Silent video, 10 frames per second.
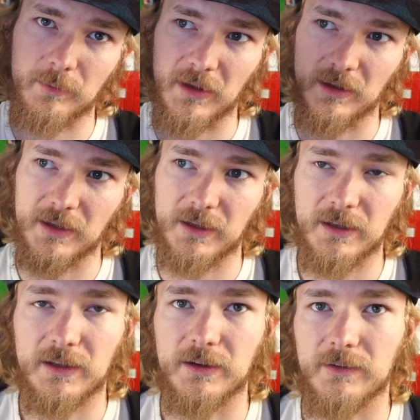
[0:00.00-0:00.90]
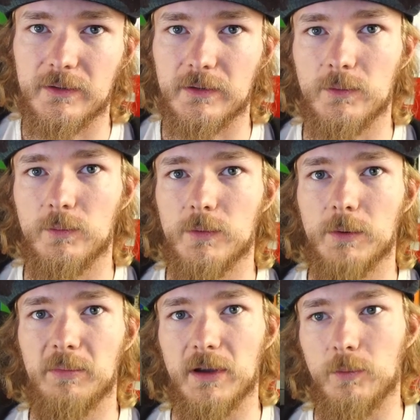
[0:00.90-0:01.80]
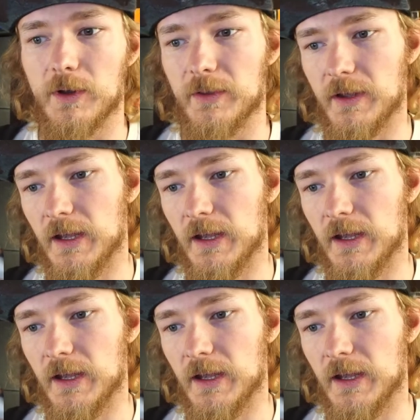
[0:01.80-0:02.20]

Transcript: building, there's a big one.